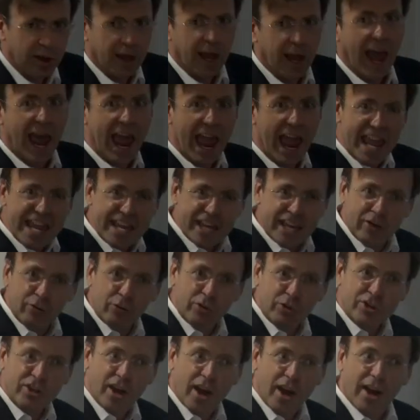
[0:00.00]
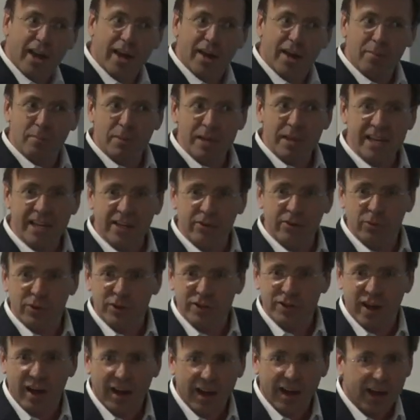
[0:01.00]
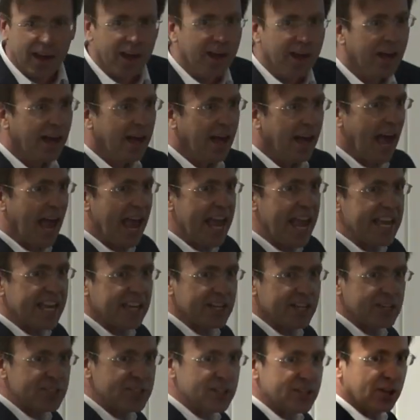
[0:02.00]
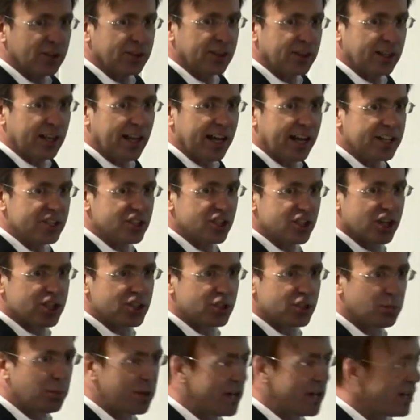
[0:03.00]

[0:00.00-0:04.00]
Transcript: A can retire, B can retire, A can assault the line judge, B